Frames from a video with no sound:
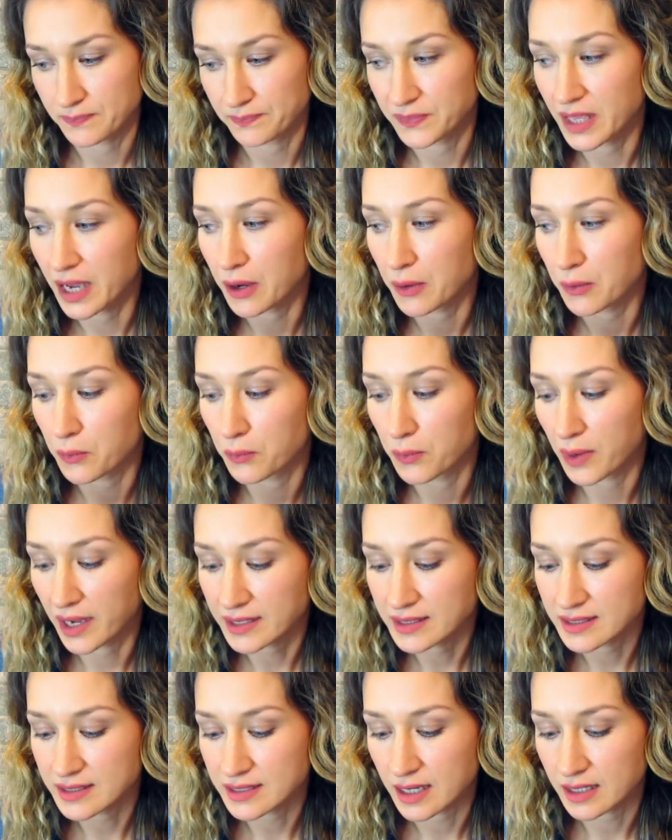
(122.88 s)
Now, why I
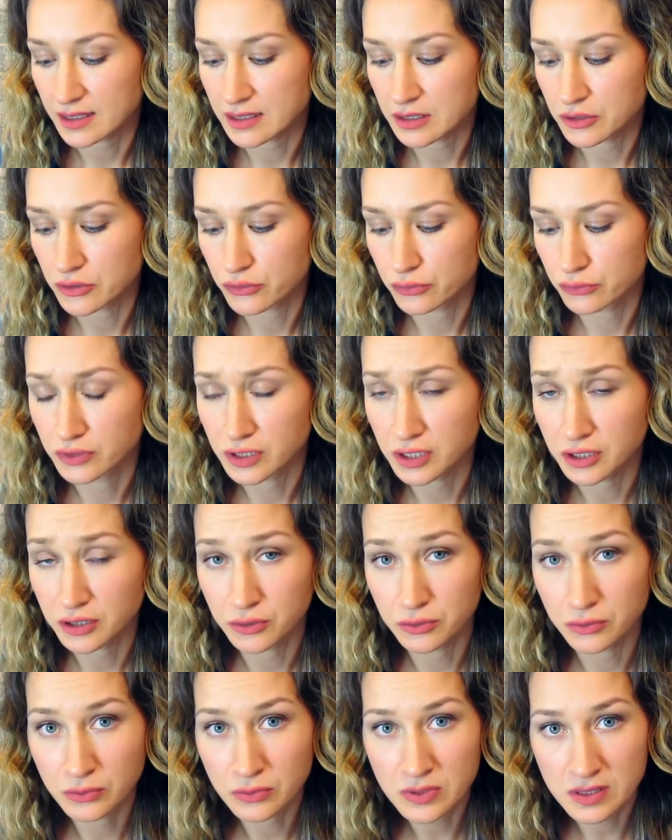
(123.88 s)
decided to
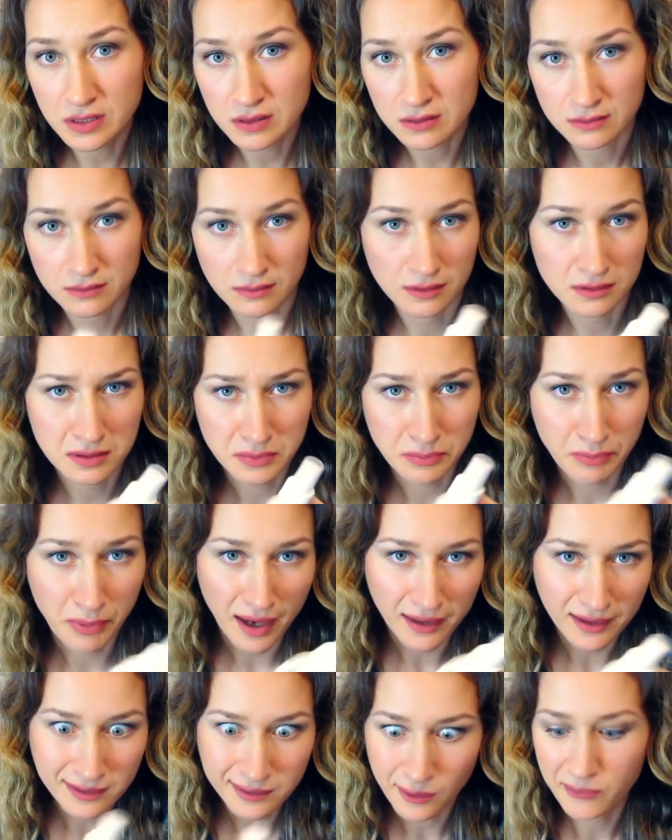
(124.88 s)
reuse this
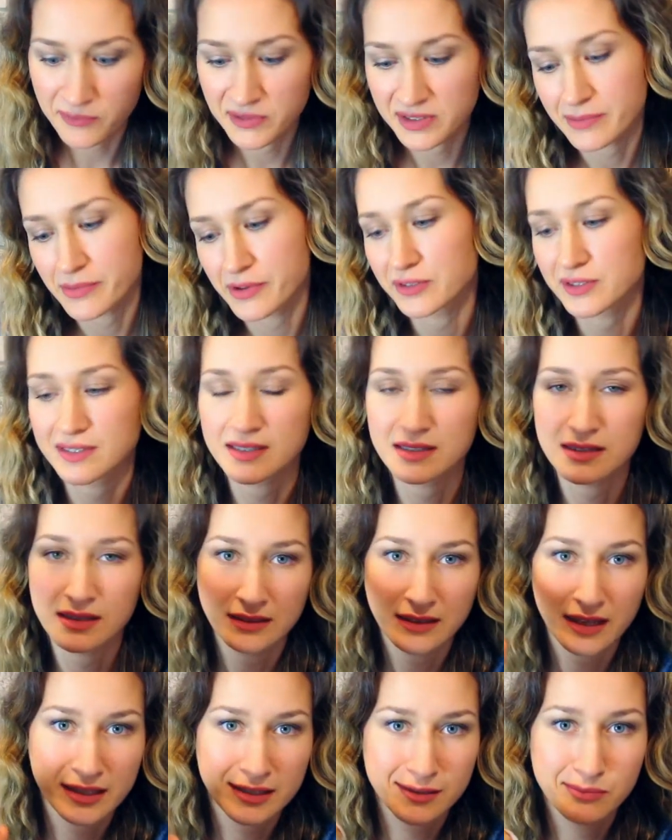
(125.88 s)
bottle, obviously because it's a
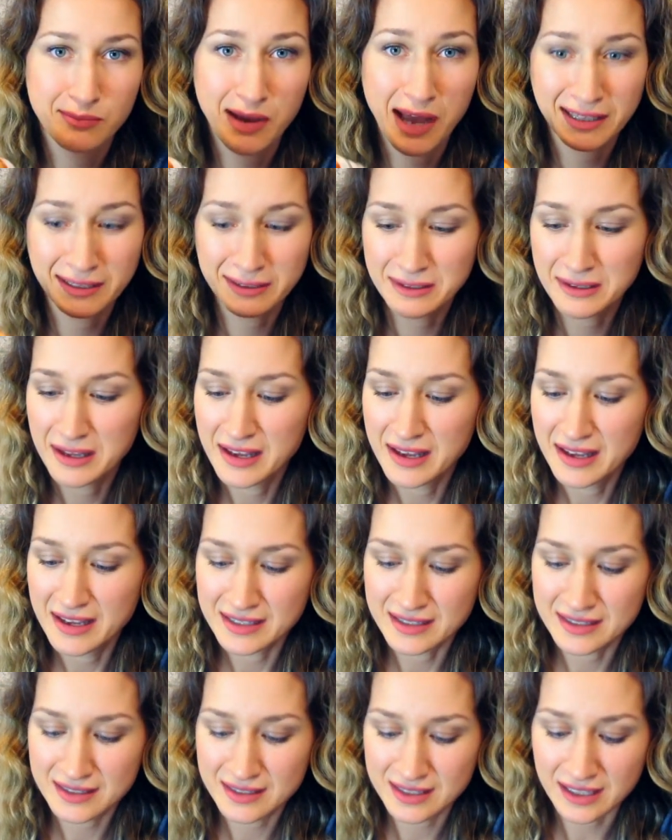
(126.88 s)
nice metal
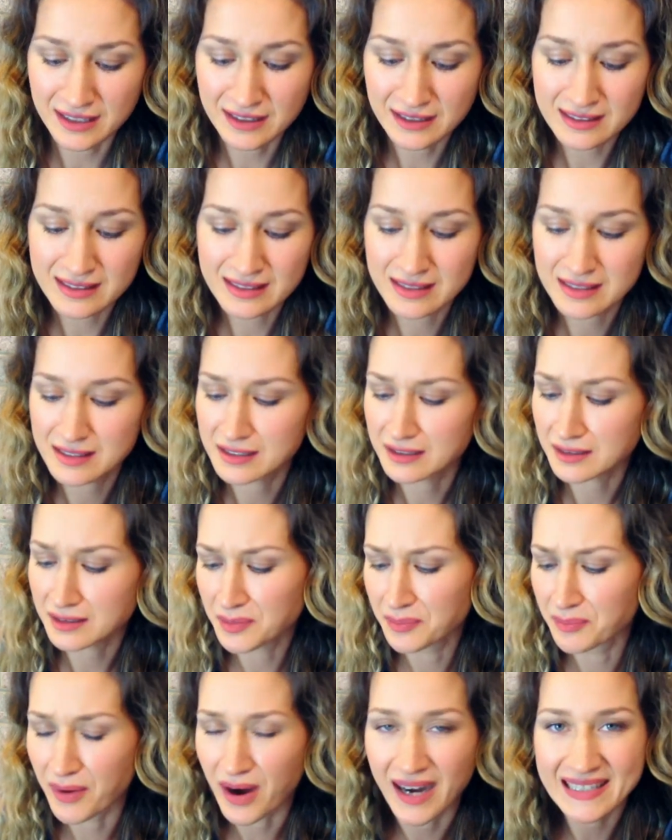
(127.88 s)
stainless steel
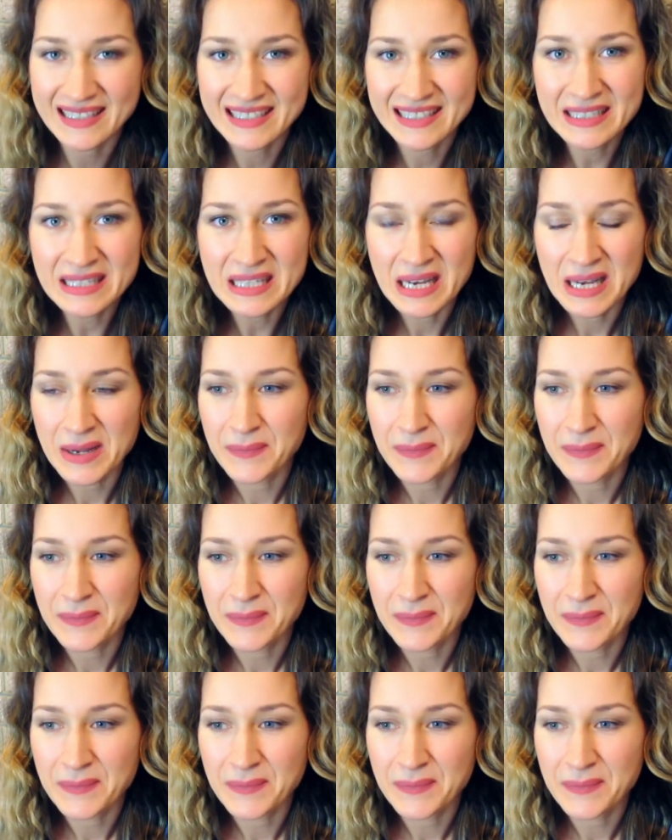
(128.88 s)
bottle,